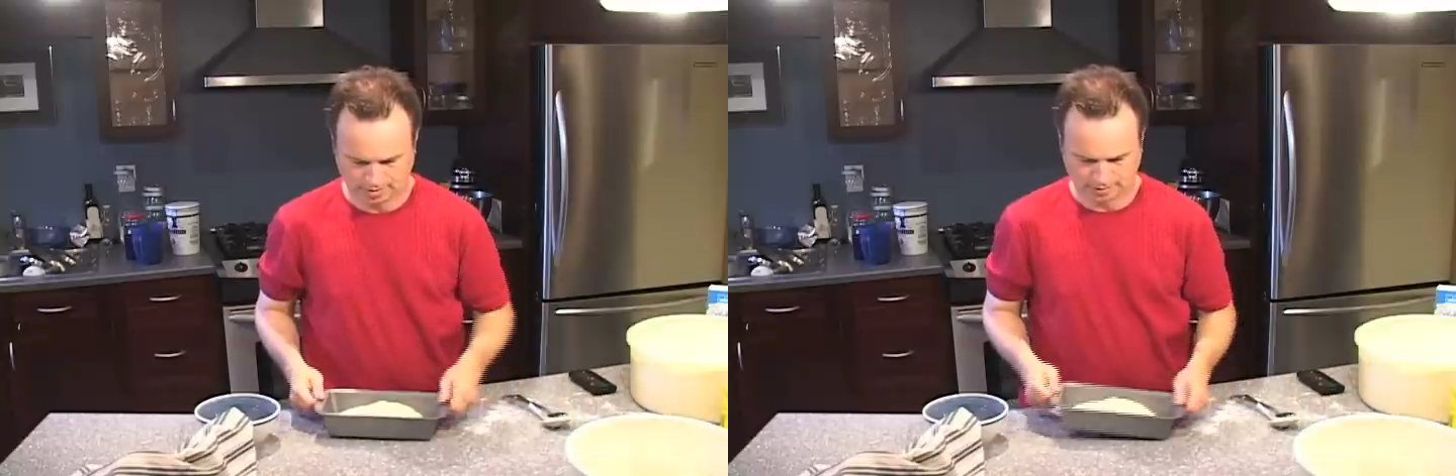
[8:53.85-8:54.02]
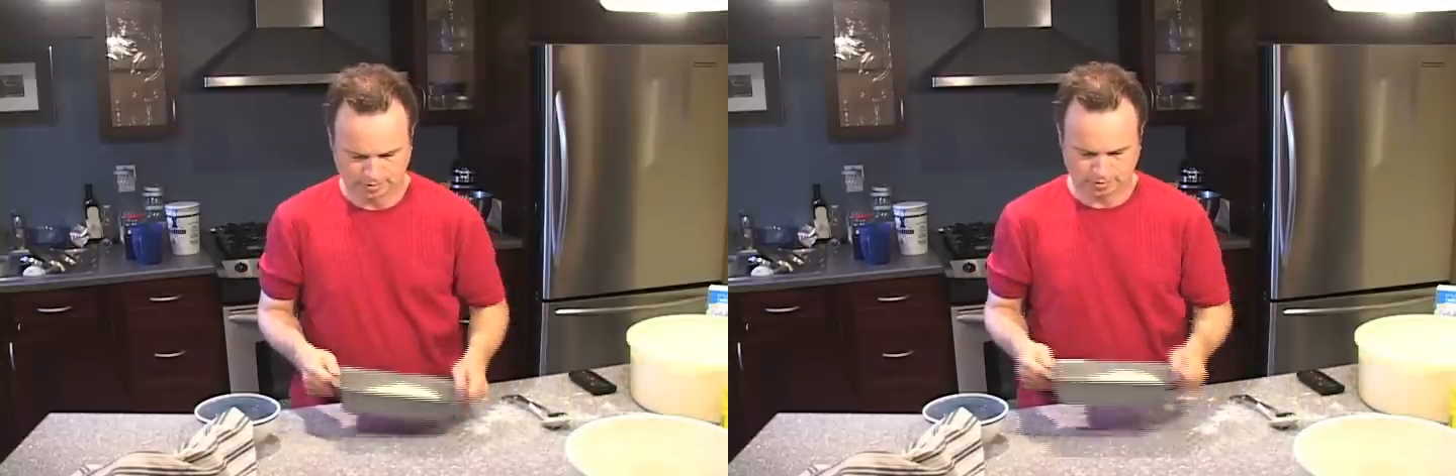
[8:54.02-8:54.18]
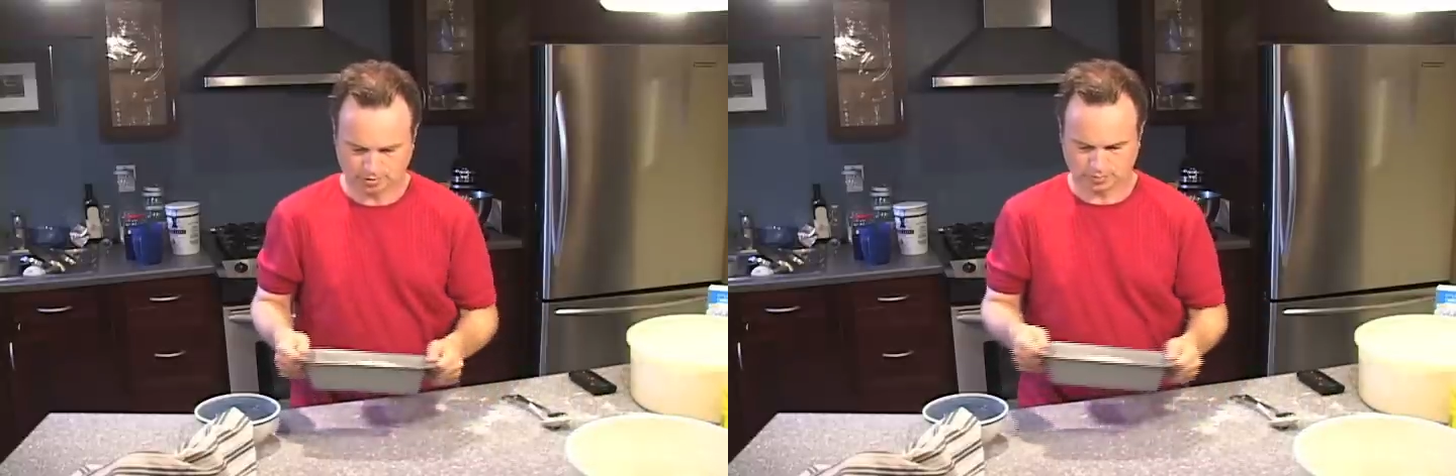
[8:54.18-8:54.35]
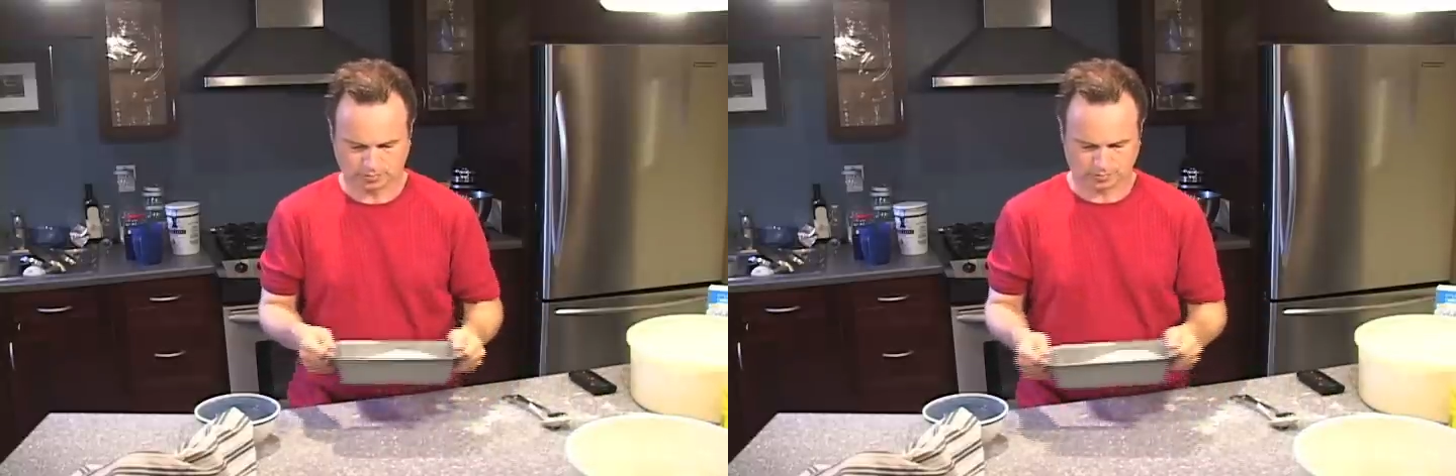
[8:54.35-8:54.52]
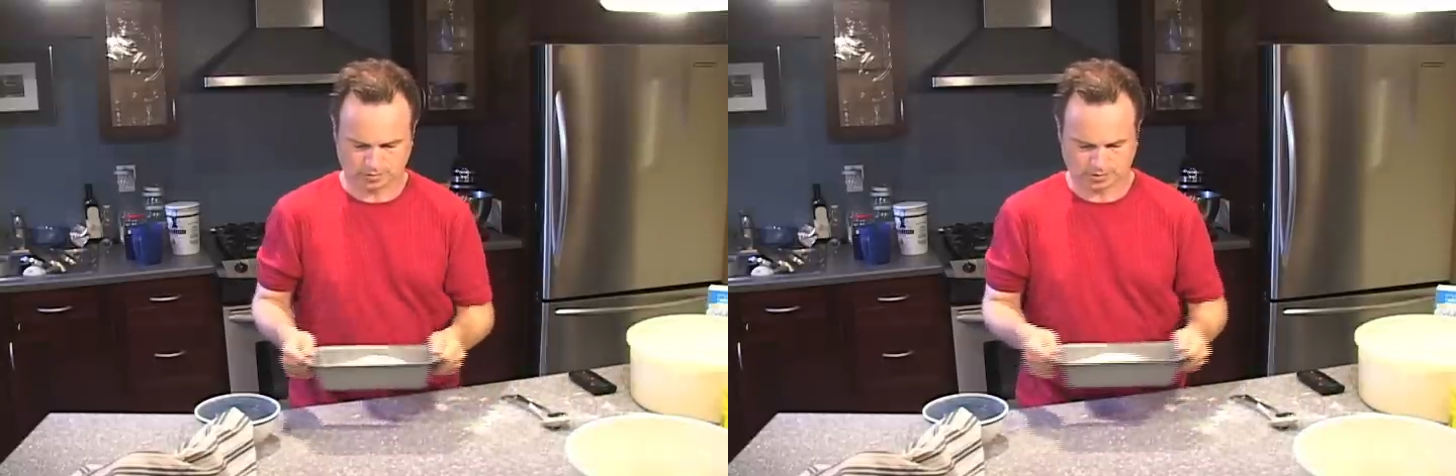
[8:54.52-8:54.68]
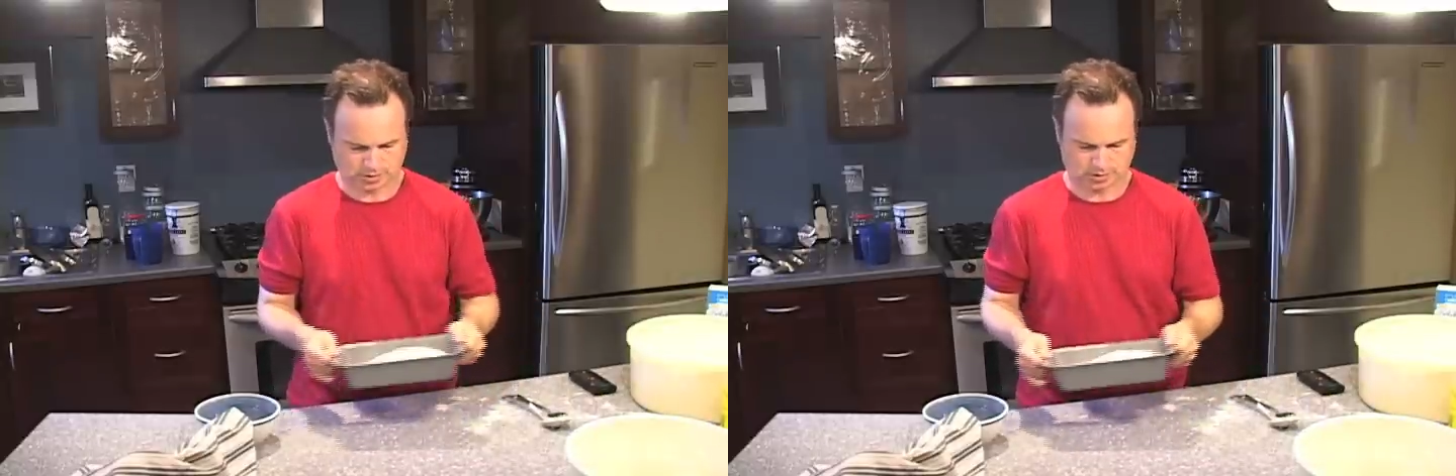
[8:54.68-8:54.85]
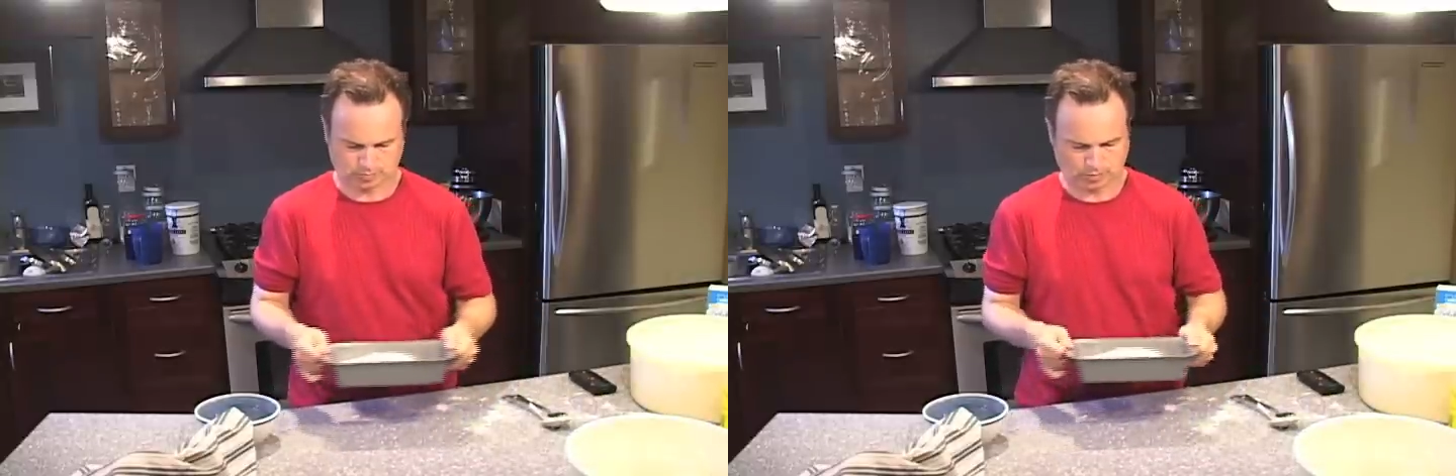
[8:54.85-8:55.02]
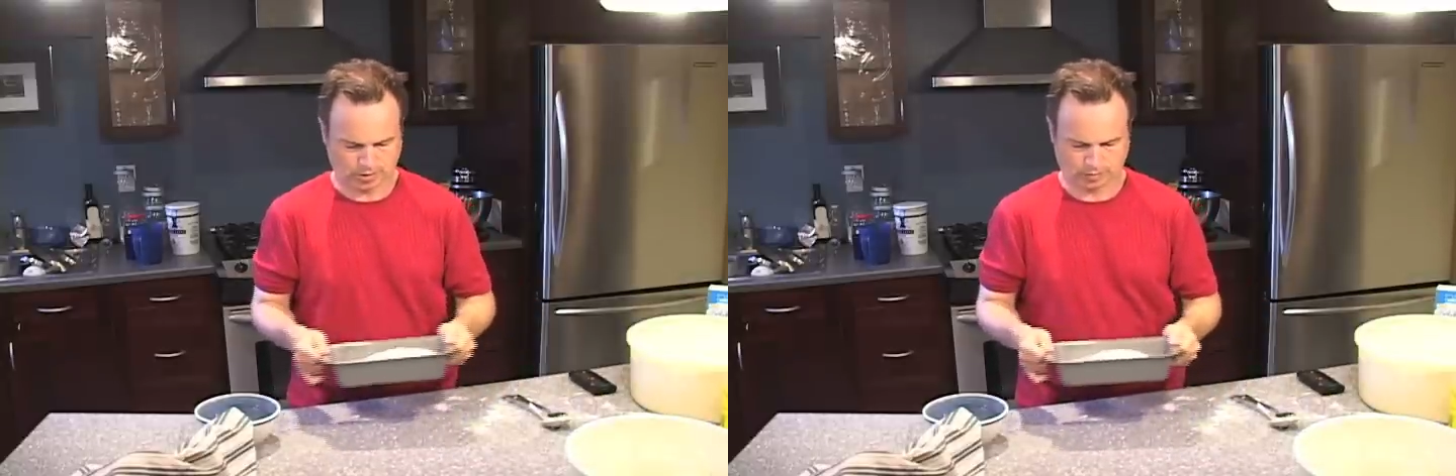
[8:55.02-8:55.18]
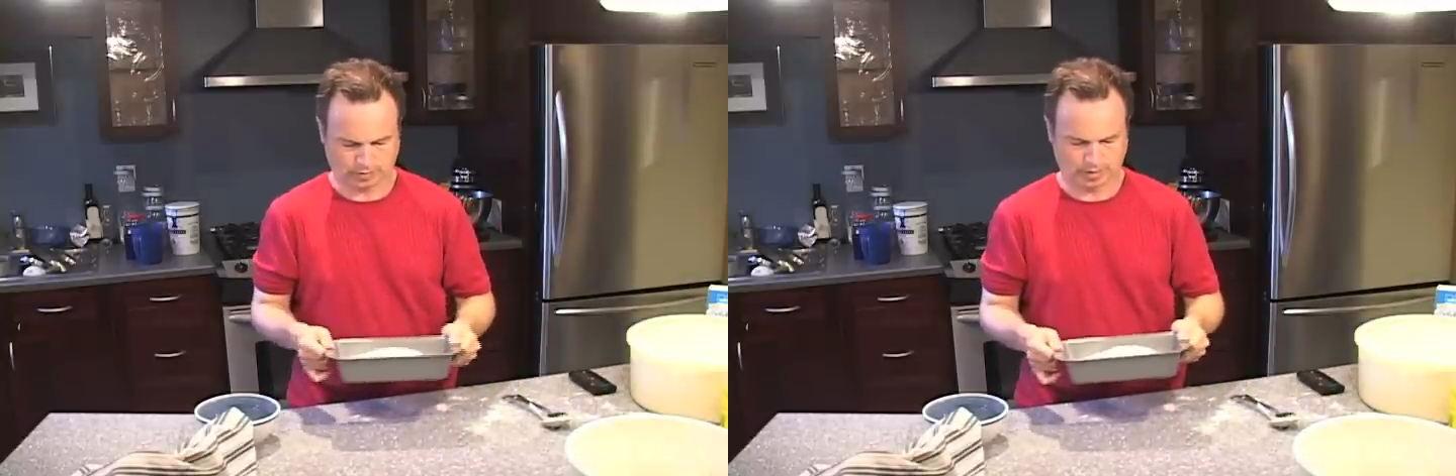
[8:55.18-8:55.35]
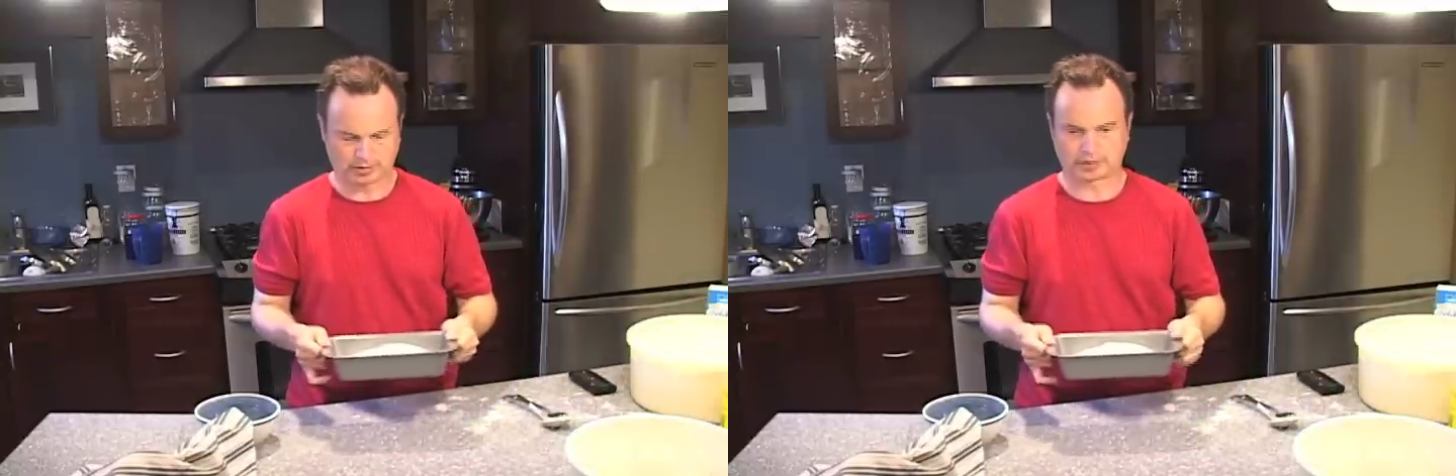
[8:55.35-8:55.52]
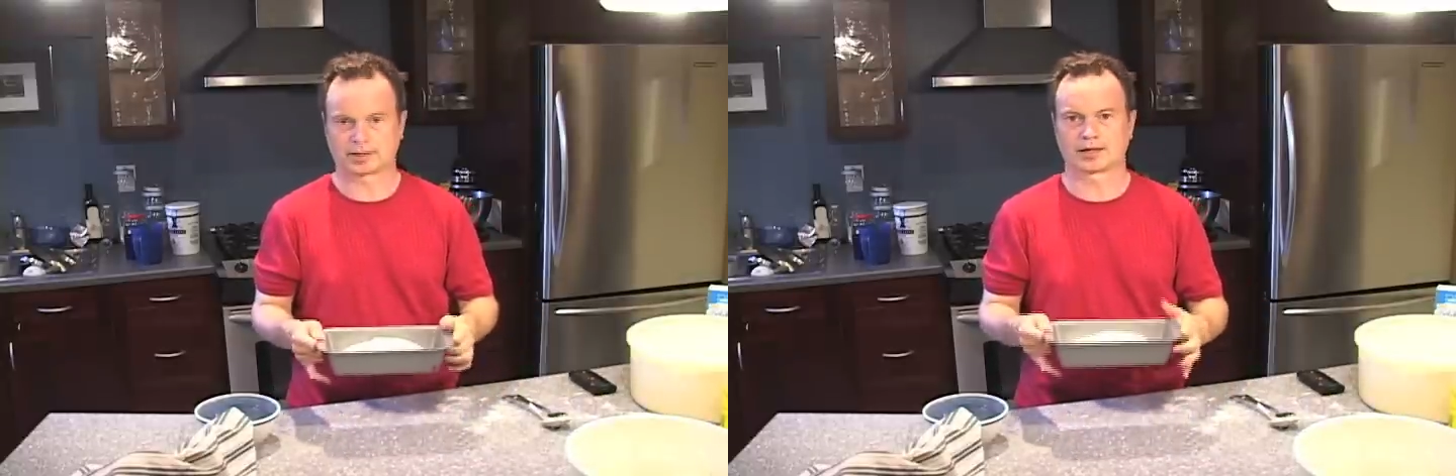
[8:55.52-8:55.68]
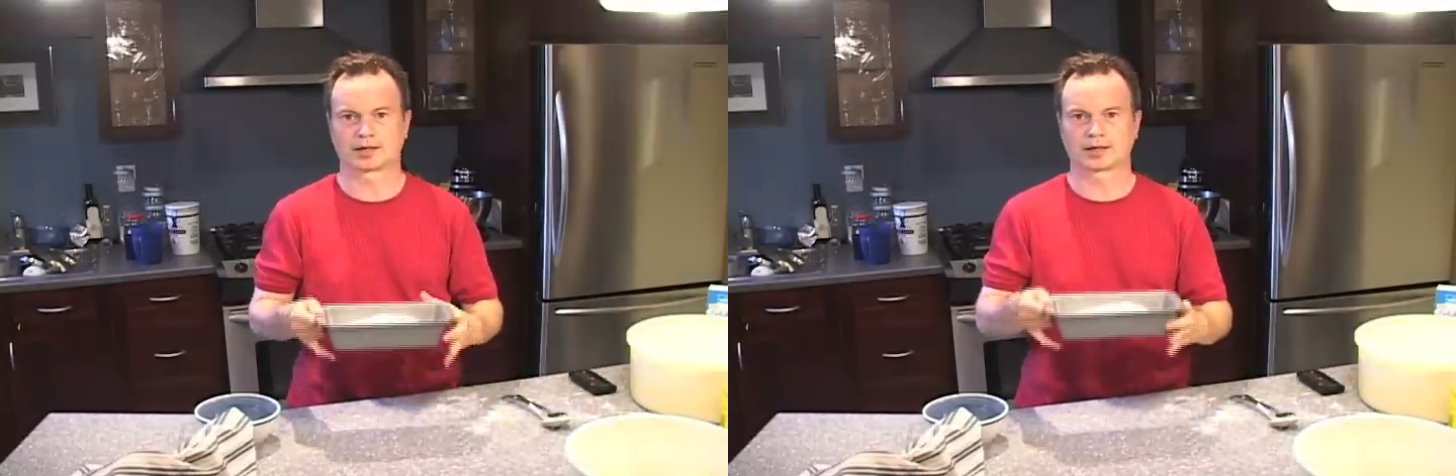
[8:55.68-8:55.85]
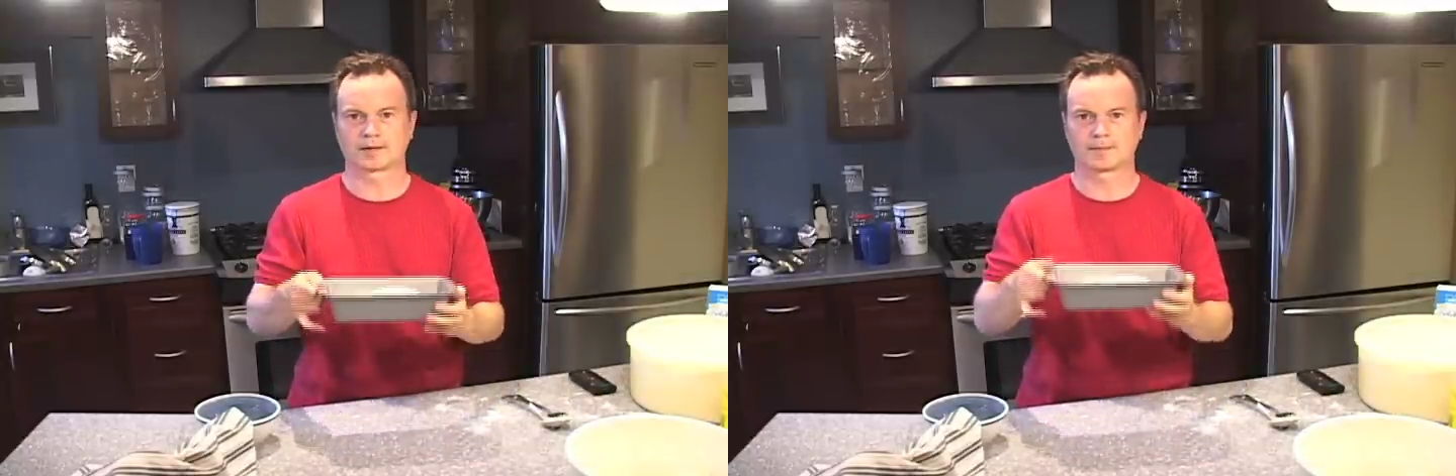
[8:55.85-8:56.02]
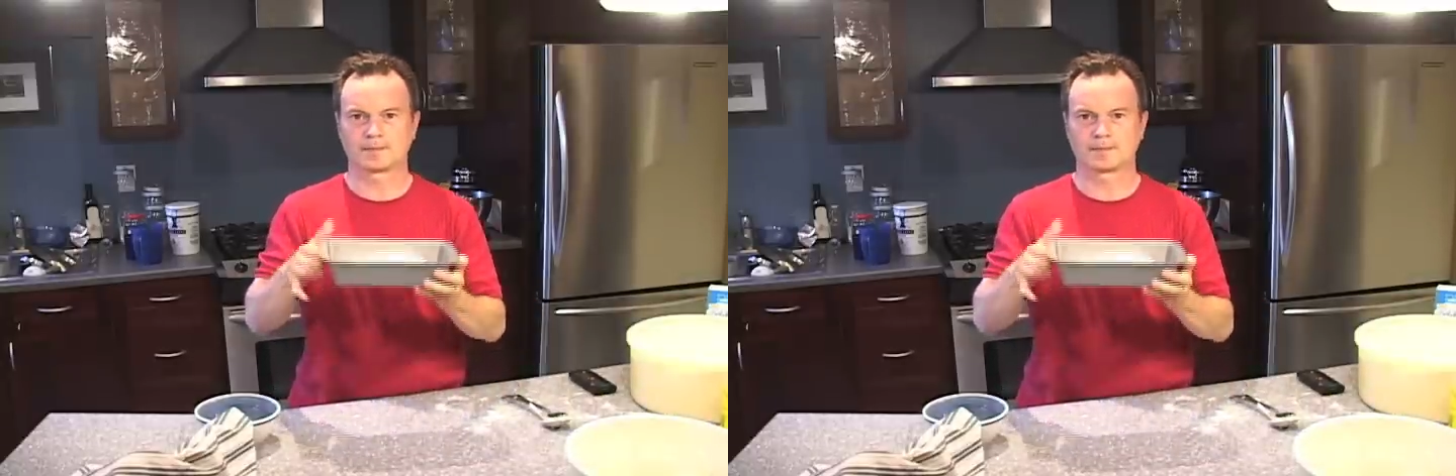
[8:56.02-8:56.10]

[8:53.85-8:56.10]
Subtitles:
So just spread it around like that.